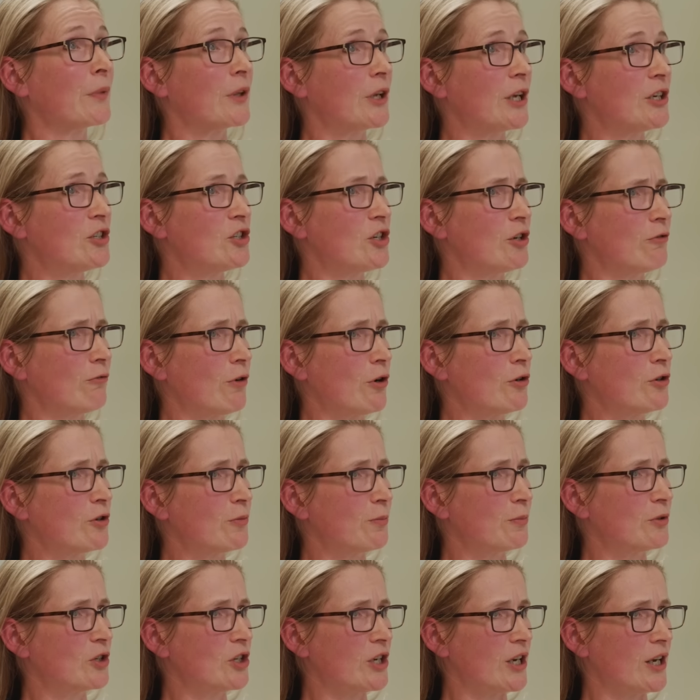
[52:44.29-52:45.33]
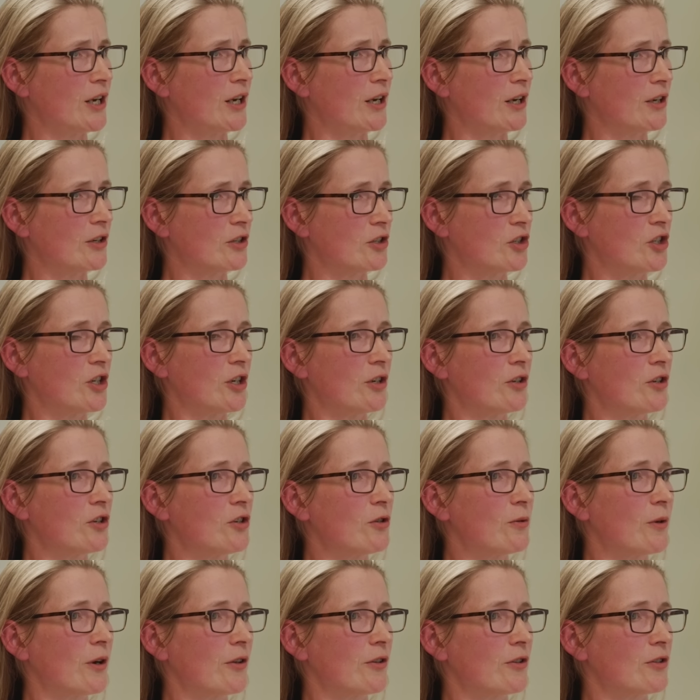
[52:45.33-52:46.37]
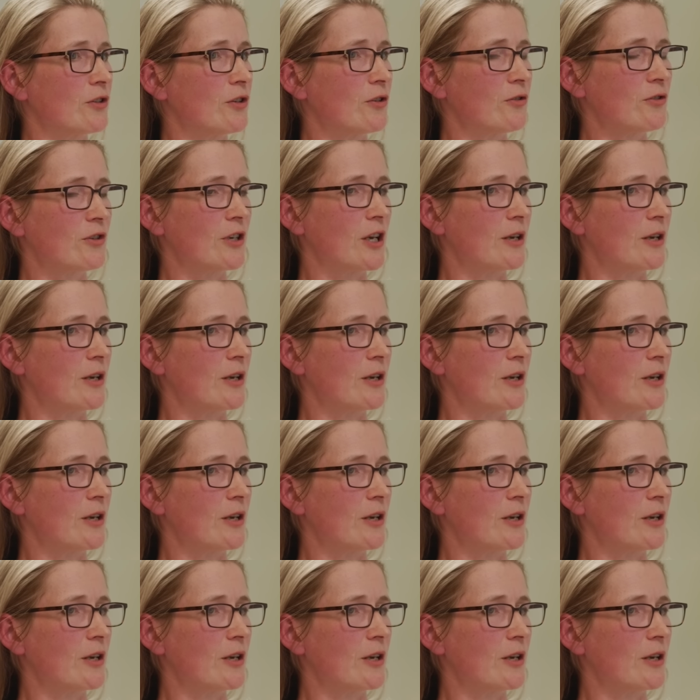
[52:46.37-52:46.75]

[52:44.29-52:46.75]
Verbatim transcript: Uh, she wrote a, she and she and two others whose